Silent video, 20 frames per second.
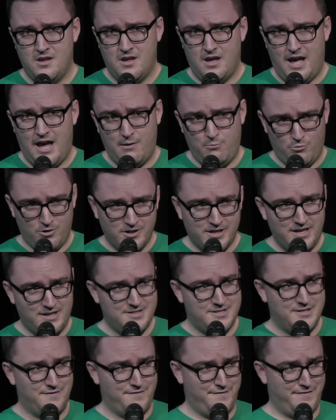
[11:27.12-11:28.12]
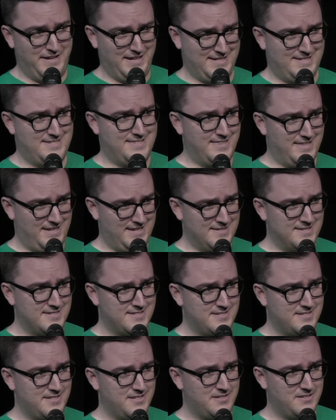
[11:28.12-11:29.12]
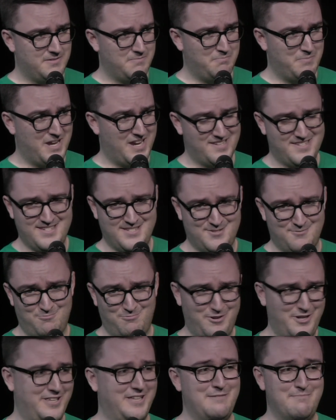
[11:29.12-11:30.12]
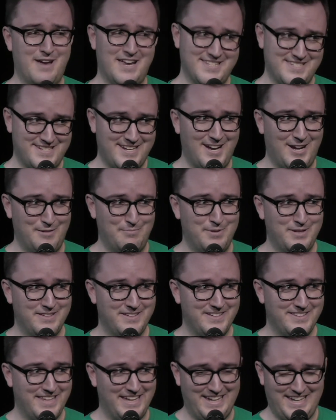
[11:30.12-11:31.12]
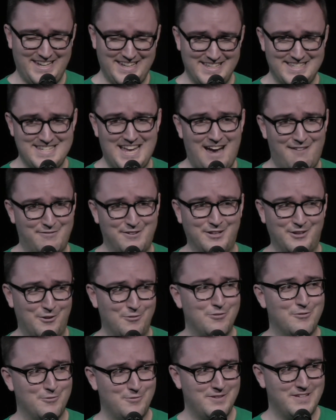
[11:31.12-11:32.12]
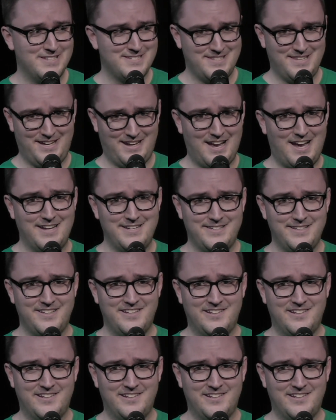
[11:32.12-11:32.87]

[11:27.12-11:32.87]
I'm working to fix this because it's really messed up that kids have to go through this like I did.